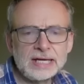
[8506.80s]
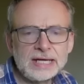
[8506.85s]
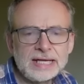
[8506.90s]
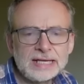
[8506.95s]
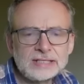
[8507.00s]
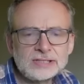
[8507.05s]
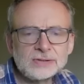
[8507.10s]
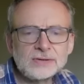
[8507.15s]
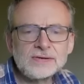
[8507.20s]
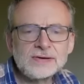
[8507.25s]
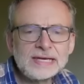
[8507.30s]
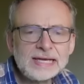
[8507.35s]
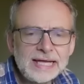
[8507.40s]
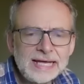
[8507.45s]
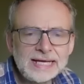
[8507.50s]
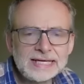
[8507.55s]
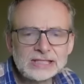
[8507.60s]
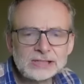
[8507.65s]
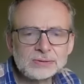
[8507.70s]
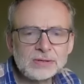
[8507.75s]
it sort of
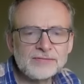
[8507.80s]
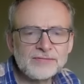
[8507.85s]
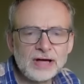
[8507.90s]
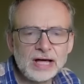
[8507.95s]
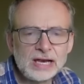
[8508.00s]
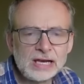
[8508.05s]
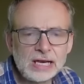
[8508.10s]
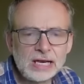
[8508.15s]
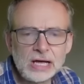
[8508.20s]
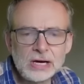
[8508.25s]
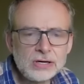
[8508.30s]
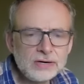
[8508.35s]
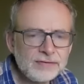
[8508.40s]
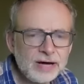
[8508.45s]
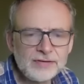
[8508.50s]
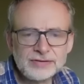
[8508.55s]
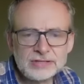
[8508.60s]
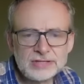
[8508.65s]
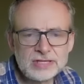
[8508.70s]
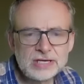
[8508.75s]
links with a load of
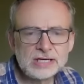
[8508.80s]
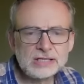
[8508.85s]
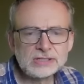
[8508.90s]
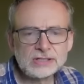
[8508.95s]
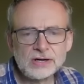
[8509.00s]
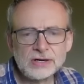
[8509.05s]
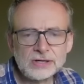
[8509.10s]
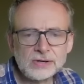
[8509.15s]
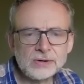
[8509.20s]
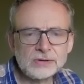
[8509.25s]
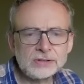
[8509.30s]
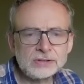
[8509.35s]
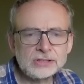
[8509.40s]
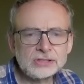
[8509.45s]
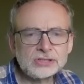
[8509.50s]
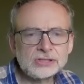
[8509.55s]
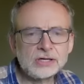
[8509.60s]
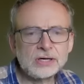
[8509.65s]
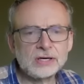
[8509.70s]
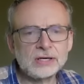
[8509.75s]
other things going on in the
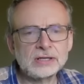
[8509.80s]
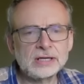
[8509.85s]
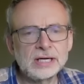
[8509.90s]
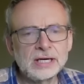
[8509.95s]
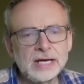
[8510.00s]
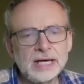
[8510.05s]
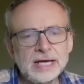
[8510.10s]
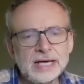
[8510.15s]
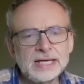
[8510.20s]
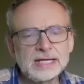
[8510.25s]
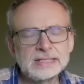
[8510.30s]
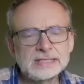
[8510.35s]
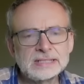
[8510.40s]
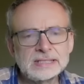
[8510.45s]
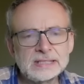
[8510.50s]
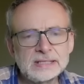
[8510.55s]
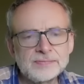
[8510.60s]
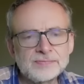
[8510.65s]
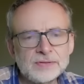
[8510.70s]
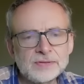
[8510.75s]
chart.
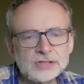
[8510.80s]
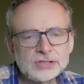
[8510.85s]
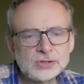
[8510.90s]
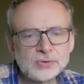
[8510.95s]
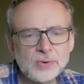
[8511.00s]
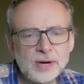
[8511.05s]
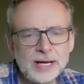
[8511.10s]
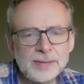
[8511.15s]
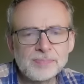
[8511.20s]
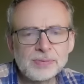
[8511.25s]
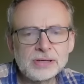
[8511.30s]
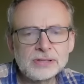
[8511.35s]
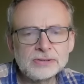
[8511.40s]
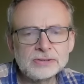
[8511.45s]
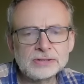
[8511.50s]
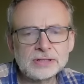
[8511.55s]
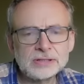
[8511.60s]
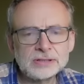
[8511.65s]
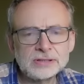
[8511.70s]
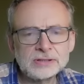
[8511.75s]
It's square
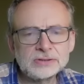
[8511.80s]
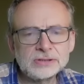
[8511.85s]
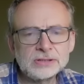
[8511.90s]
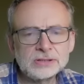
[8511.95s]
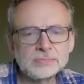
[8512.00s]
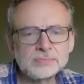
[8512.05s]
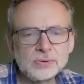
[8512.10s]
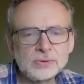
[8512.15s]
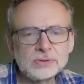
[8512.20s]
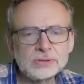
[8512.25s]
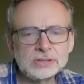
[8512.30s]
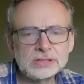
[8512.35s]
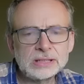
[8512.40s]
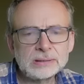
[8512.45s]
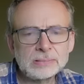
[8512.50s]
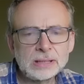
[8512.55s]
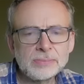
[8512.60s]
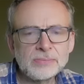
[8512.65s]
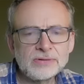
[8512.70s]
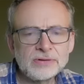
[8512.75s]
Pluto. So she's born
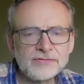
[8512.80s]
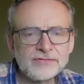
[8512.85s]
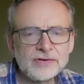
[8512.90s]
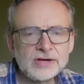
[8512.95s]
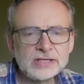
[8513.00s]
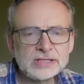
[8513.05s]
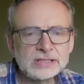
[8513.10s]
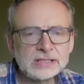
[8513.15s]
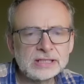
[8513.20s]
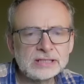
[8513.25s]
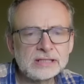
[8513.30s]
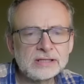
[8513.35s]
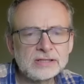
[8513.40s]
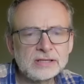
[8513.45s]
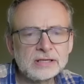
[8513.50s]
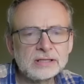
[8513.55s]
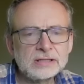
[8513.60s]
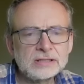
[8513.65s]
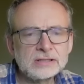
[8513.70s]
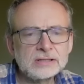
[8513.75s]
September the 1st,
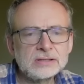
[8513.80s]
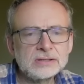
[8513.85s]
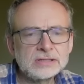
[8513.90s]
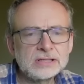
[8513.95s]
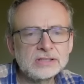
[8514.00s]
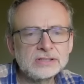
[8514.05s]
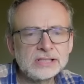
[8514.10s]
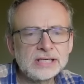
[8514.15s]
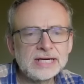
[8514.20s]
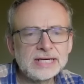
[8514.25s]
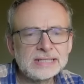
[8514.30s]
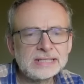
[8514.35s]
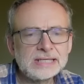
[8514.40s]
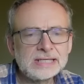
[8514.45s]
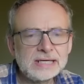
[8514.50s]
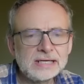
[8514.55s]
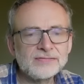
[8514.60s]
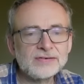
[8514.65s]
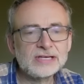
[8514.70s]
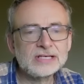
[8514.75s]
1932. So she has
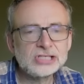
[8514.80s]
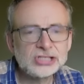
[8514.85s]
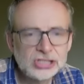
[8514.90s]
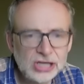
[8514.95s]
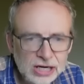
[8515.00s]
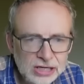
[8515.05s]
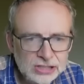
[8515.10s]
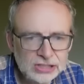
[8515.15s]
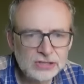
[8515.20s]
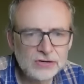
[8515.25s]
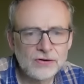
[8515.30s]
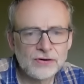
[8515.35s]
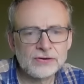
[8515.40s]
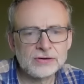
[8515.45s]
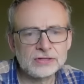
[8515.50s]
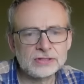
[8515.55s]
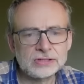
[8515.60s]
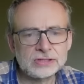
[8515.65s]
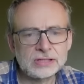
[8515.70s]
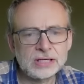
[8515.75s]
Lilith conjunct
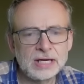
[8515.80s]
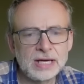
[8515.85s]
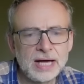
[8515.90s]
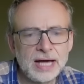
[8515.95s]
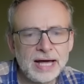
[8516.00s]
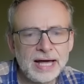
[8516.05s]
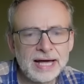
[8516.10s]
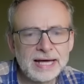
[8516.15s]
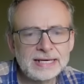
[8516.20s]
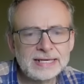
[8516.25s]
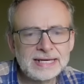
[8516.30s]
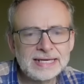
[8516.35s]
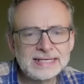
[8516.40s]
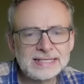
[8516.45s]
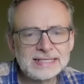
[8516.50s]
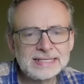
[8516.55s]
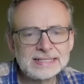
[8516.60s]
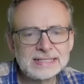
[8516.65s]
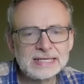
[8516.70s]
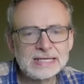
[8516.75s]
Uranus, and
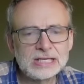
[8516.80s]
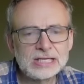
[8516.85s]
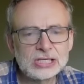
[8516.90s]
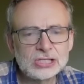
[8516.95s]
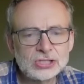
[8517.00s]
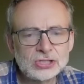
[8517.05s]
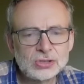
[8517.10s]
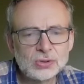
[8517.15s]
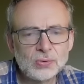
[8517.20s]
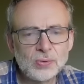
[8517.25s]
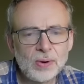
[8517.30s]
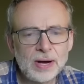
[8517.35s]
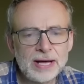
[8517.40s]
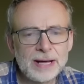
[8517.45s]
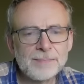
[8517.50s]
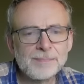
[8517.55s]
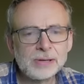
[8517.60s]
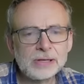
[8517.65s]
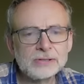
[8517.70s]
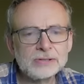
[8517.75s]
it is
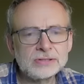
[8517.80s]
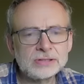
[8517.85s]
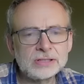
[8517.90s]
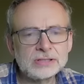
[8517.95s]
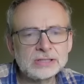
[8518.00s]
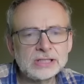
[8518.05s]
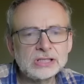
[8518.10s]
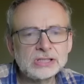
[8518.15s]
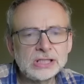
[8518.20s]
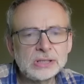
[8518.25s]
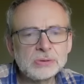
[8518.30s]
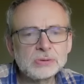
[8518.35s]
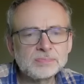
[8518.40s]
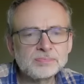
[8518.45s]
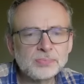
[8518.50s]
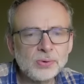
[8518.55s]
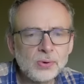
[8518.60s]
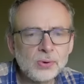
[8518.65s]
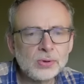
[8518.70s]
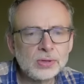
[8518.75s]
square Pluto. So she was
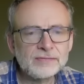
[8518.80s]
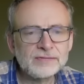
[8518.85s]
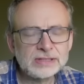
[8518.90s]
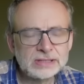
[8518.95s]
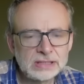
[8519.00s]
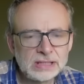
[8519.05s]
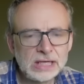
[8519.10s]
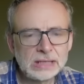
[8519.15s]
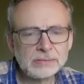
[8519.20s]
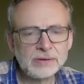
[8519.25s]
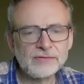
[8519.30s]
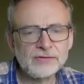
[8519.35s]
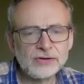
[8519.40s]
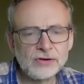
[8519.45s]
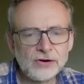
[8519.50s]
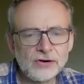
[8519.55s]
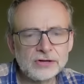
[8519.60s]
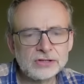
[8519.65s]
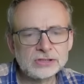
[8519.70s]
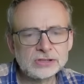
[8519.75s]
born at the time of a
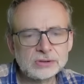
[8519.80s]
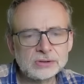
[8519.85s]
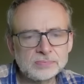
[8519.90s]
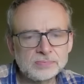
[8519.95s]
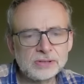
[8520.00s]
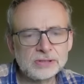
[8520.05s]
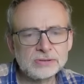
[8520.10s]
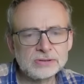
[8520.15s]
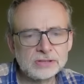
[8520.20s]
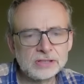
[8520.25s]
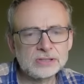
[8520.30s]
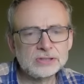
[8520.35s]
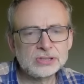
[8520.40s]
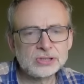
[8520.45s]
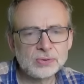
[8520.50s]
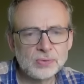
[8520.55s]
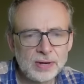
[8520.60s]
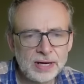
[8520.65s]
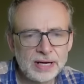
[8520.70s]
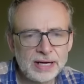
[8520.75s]
Uranus-Pluto
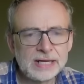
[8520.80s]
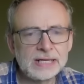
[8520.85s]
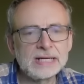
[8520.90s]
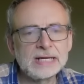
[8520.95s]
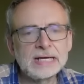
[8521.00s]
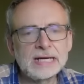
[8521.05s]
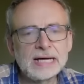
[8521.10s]
square.